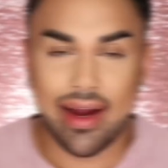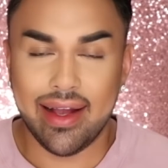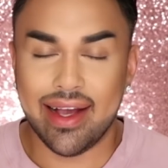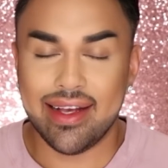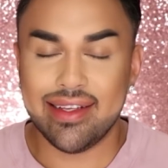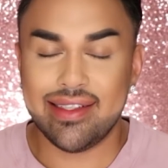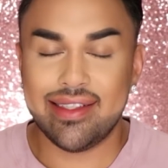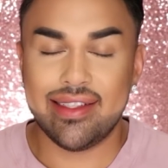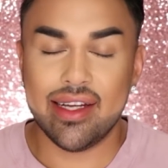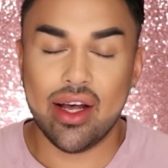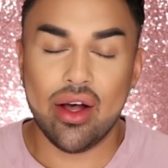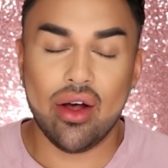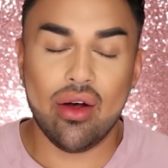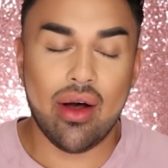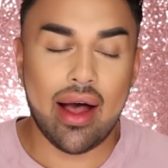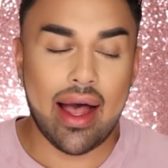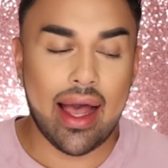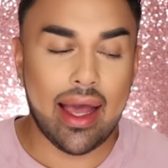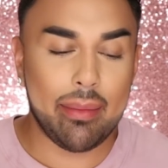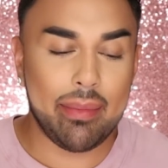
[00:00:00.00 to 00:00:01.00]
right guys, so
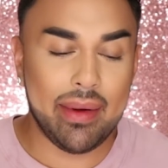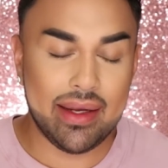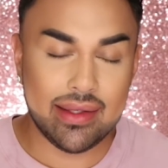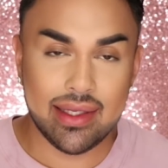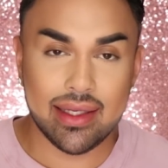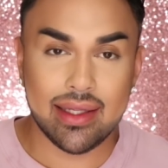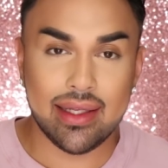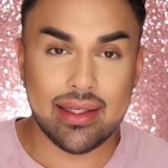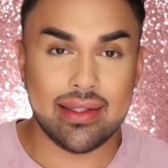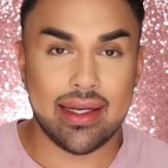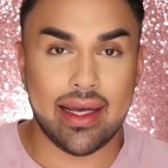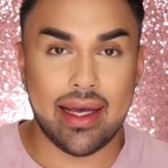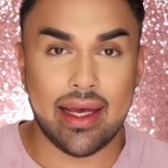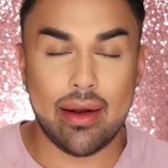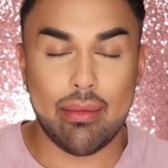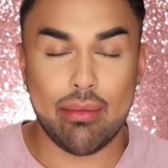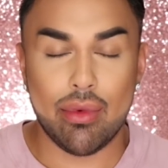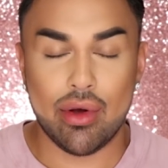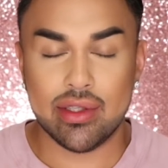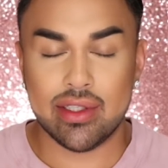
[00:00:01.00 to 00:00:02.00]
I basically
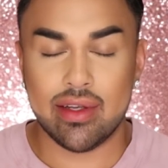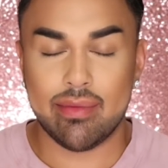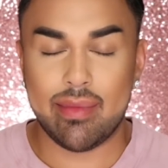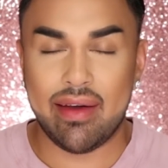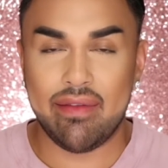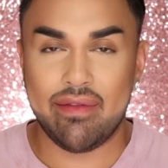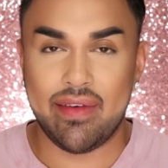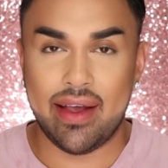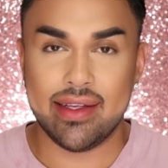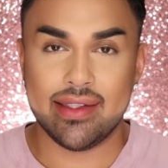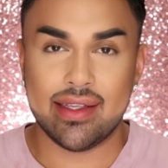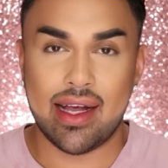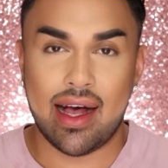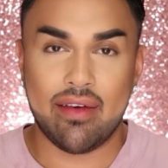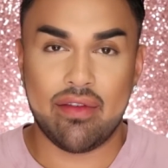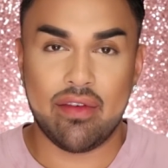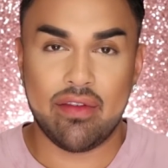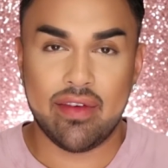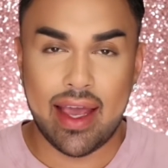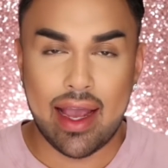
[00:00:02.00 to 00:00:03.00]
did most of my face
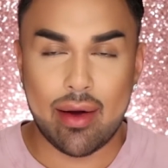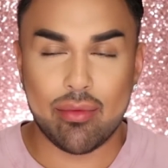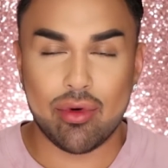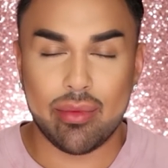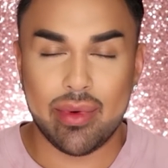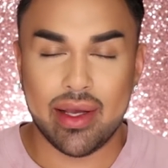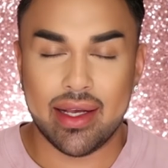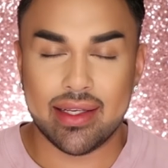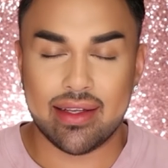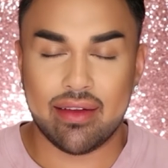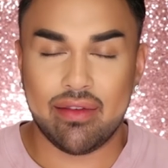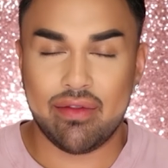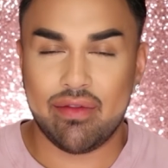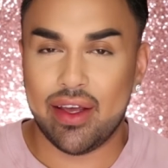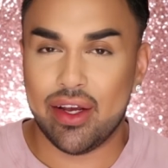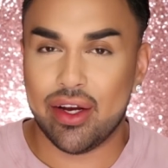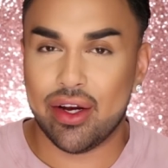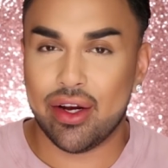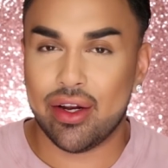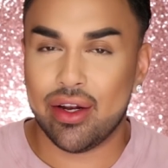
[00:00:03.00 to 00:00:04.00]
off of camera because I
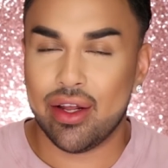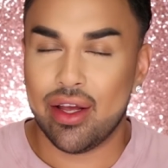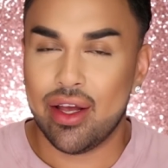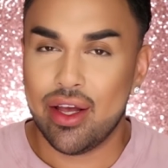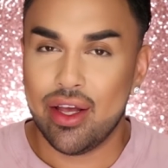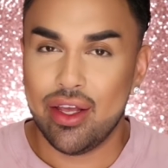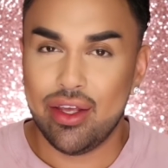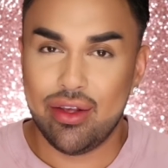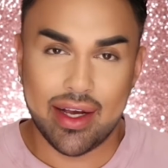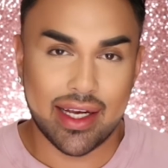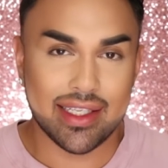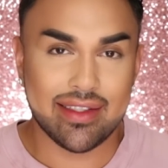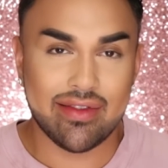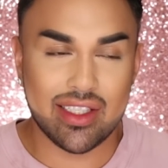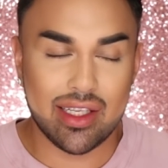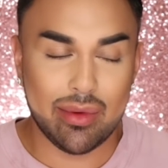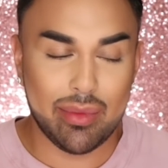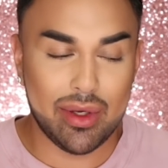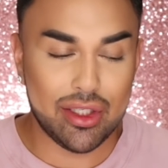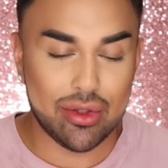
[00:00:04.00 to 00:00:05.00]
figured you guys have
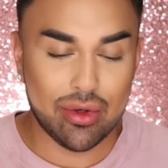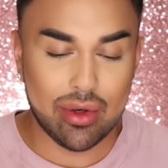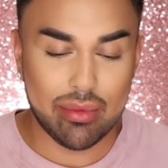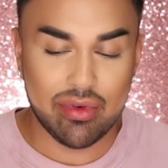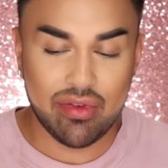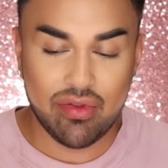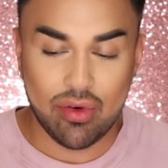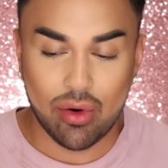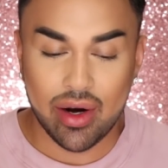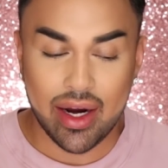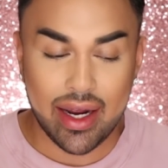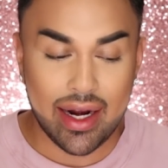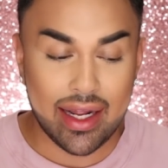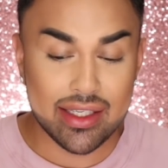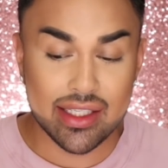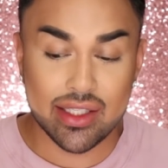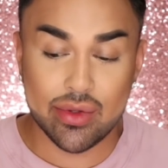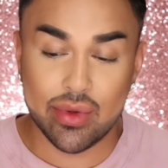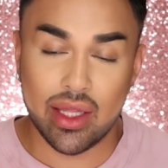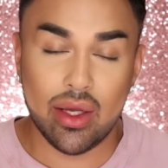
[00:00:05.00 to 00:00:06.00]
seen me do it before, and I
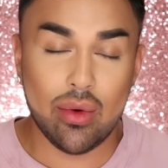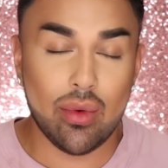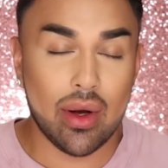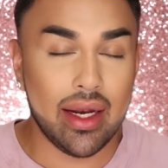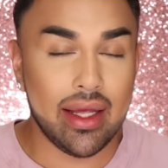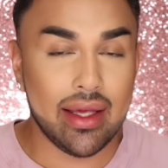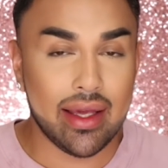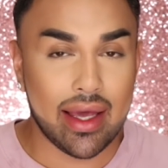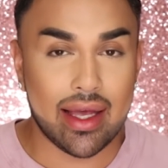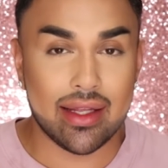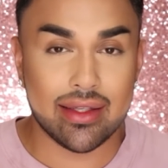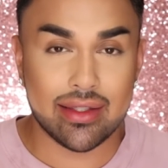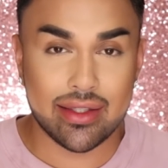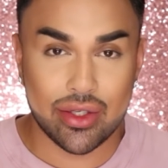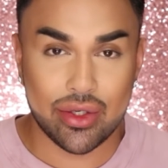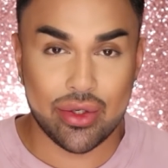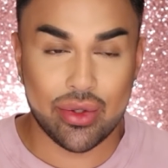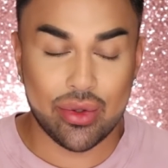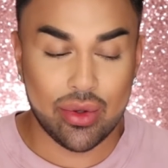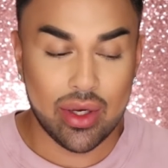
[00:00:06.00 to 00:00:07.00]
just really want to get
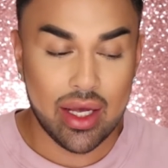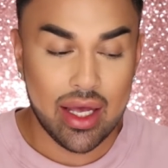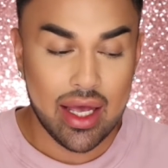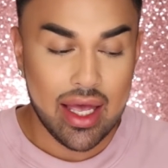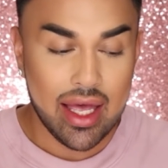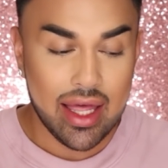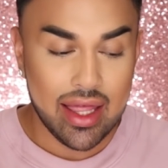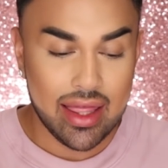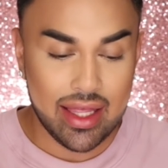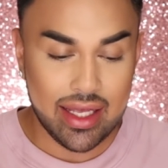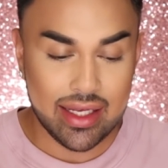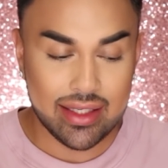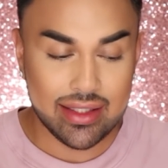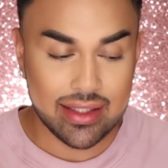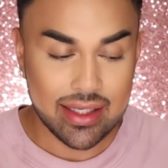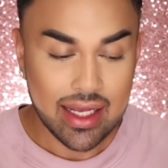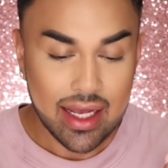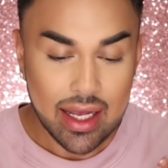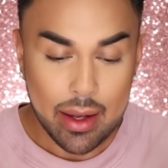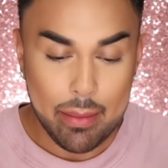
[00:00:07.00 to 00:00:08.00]
to
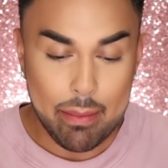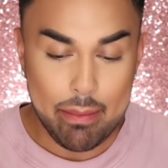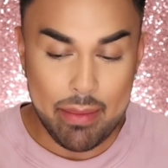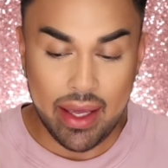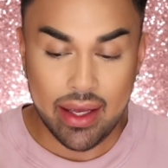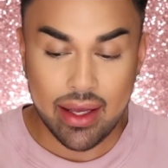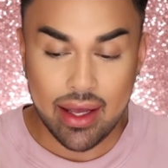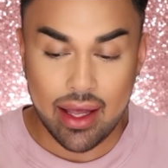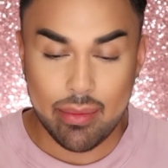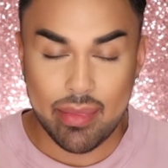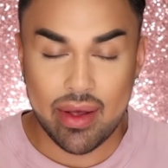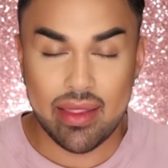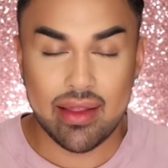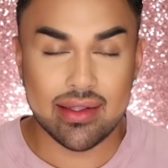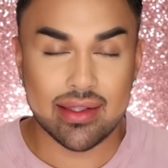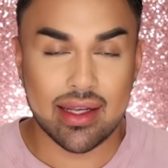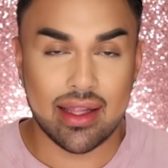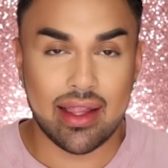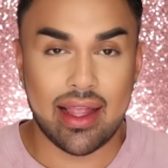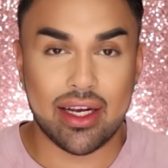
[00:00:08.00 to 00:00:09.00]
this makeup and
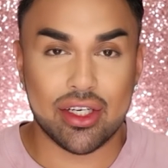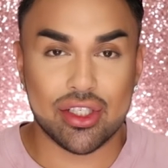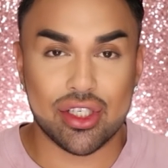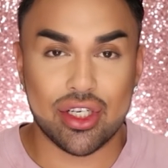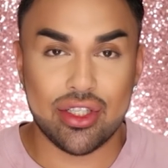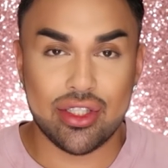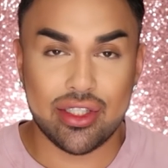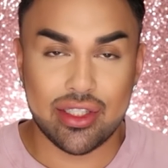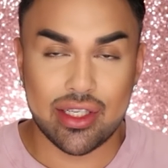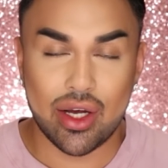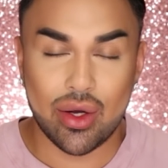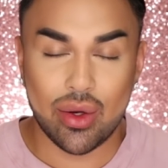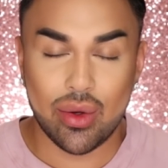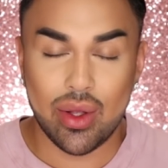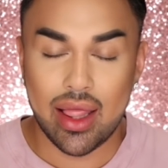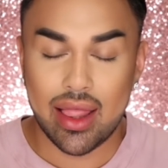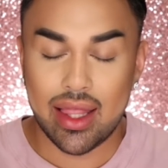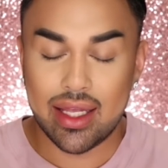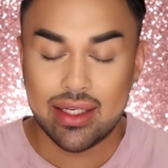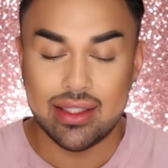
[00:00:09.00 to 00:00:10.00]
this collection,
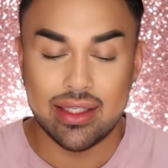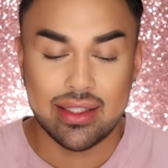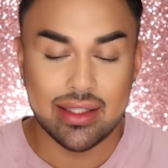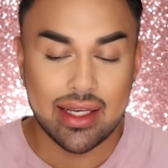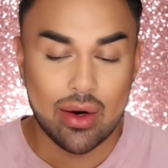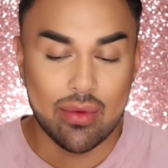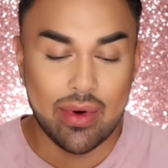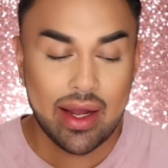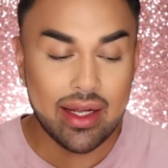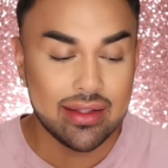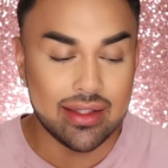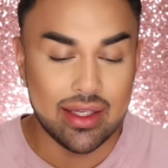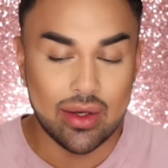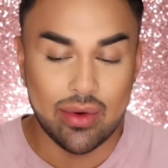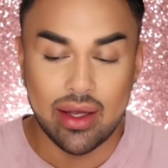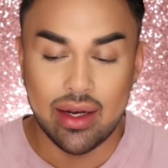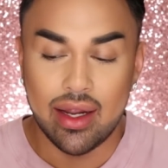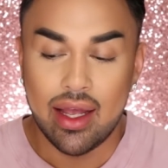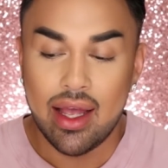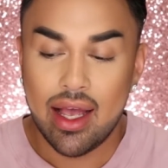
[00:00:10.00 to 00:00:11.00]
so let's just get right to
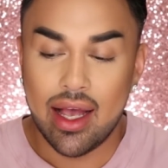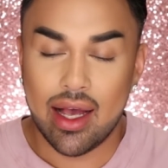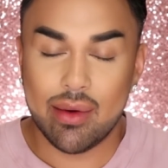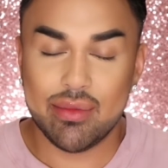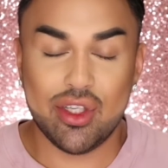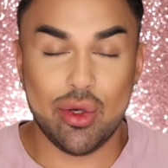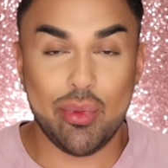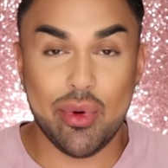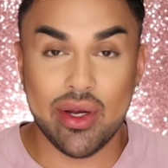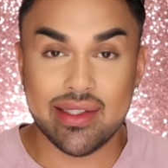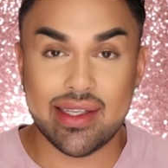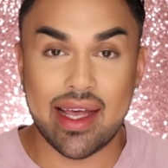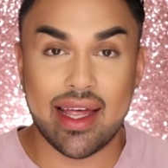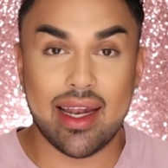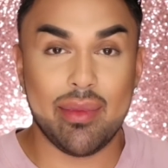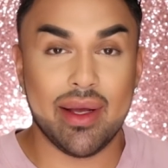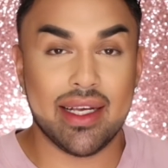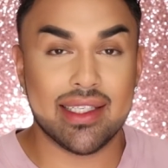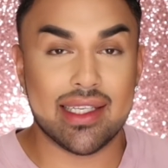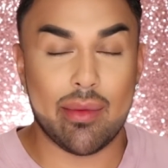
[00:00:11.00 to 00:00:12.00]
it. I'm super
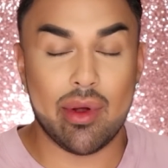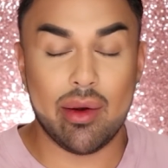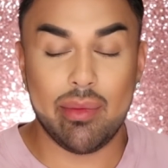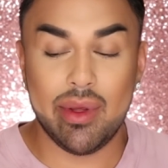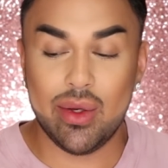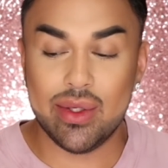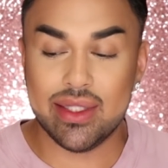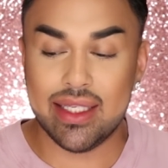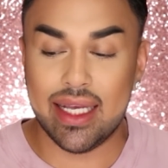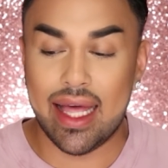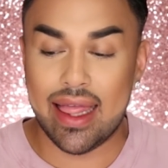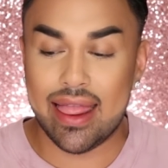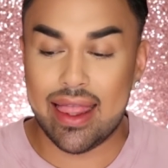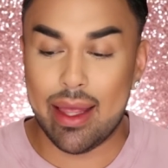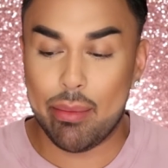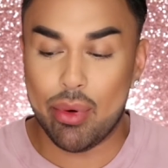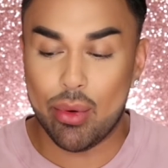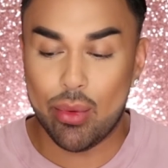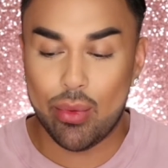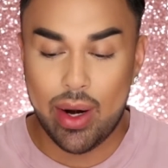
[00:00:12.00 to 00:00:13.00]
excited because I'm going to be using the
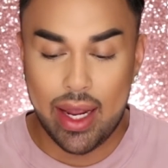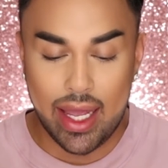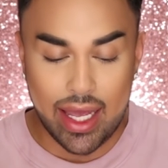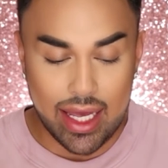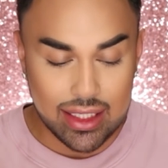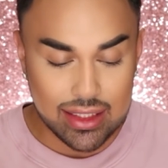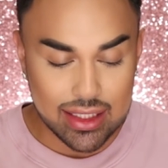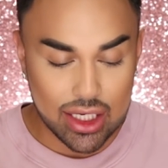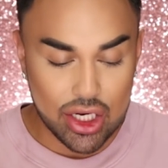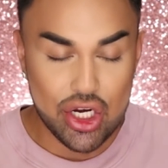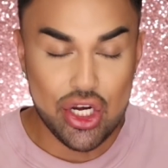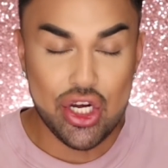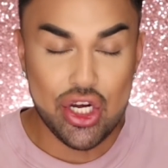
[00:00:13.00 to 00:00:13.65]
brand